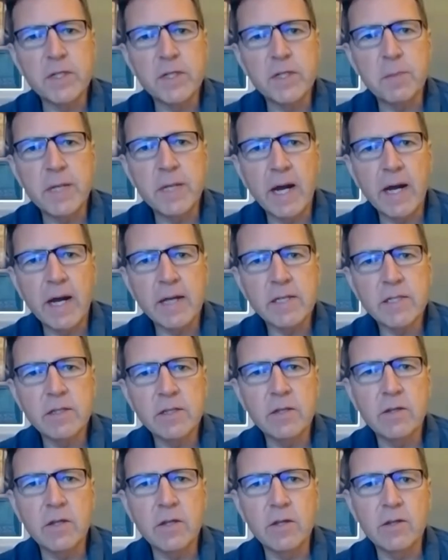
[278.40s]
been asked,
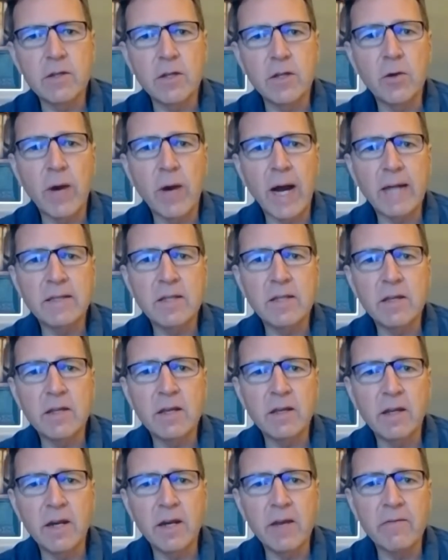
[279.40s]
do you, do you add to the
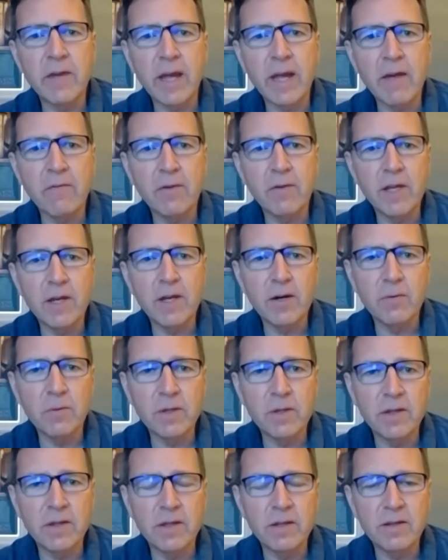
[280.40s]
engraving every year
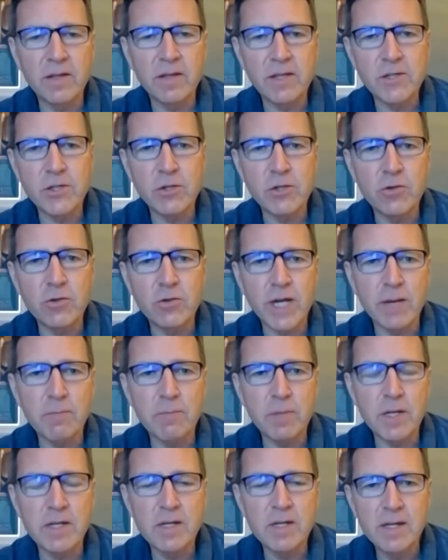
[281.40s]
with the, each new champion?